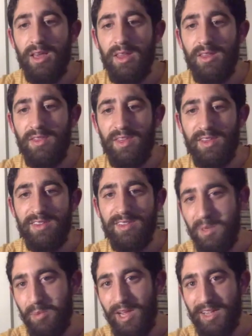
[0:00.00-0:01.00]
The
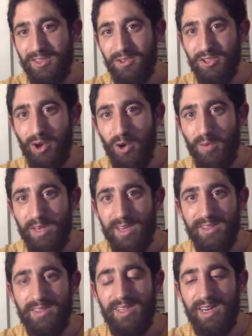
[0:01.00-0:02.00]
simple answer is no,
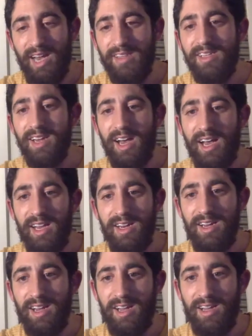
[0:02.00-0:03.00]
because the
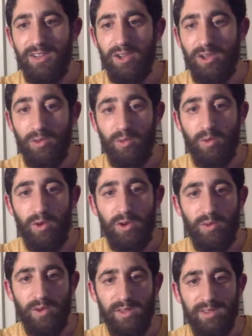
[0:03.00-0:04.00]
$99 reward
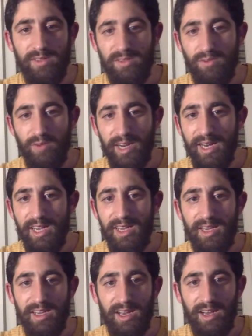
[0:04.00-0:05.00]
was
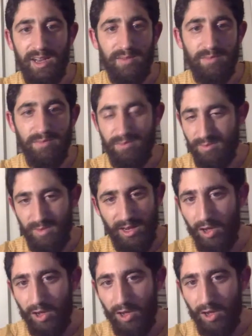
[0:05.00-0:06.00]
really
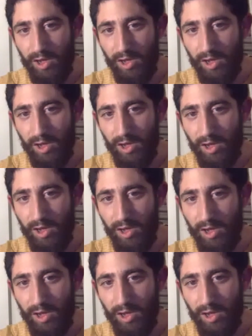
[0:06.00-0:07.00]
for us. We just did
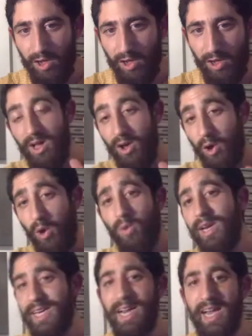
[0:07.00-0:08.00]
that for
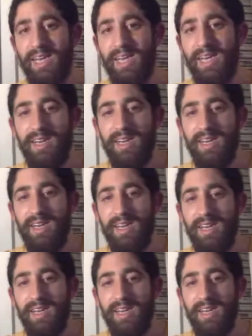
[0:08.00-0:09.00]
only 99
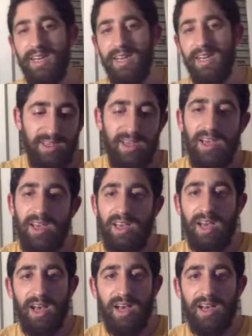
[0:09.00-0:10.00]
backpacks,
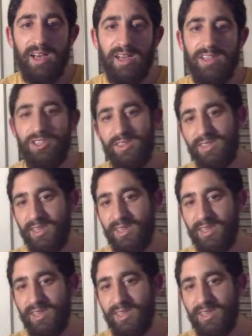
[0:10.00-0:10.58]
just to